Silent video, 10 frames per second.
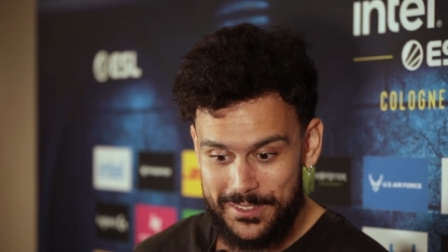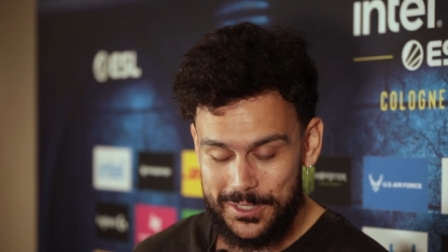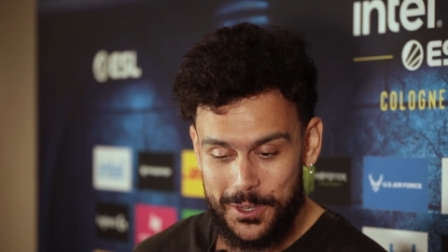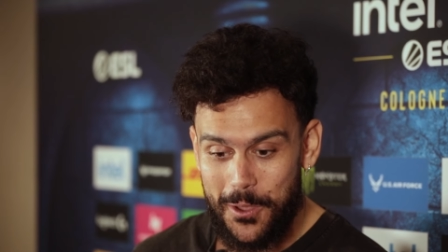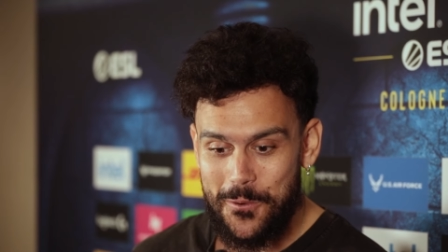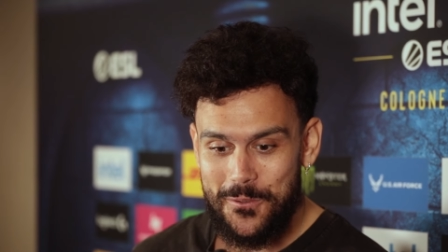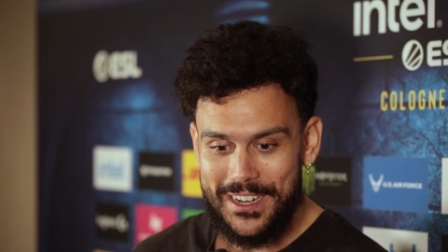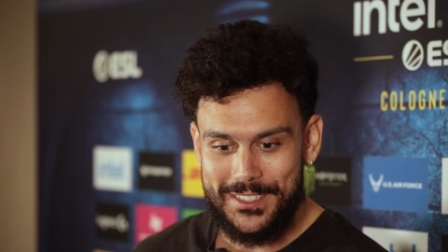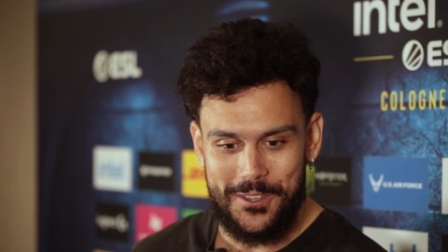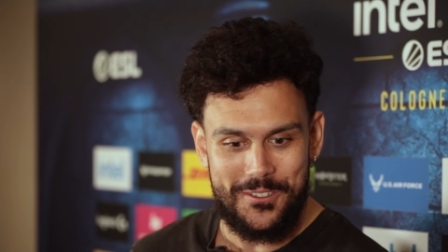there's no
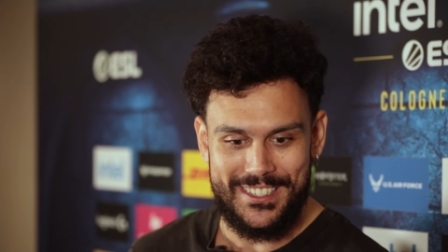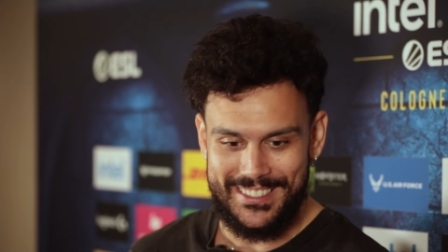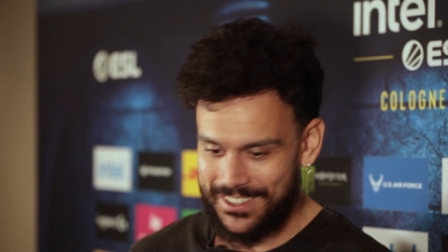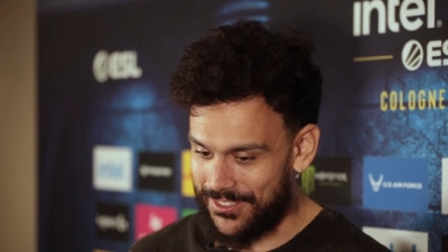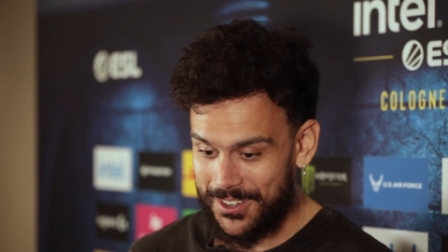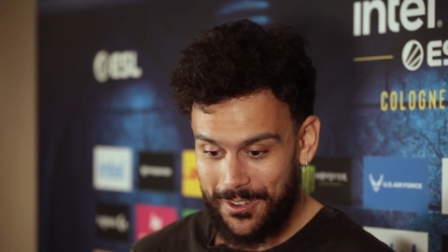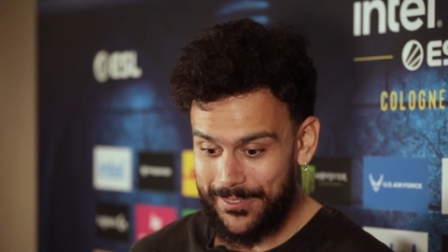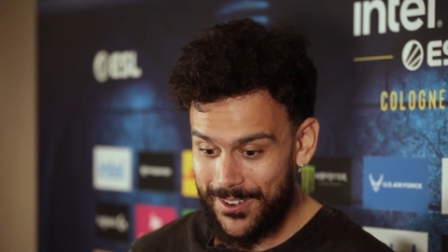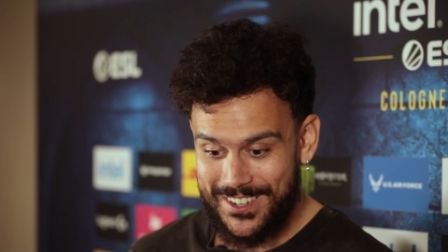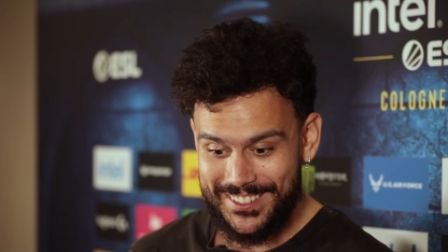excuses if you're not
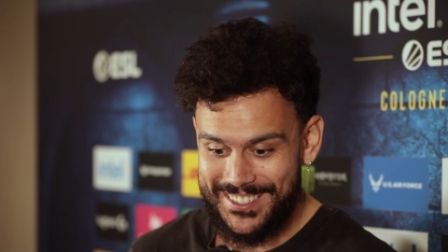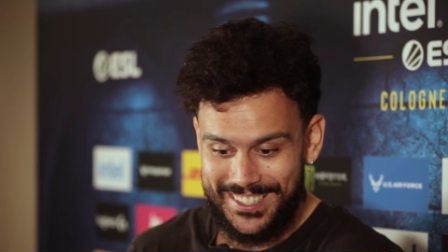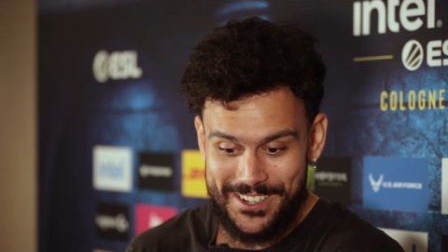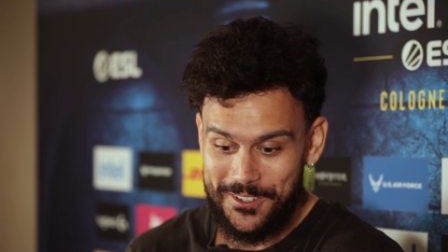focused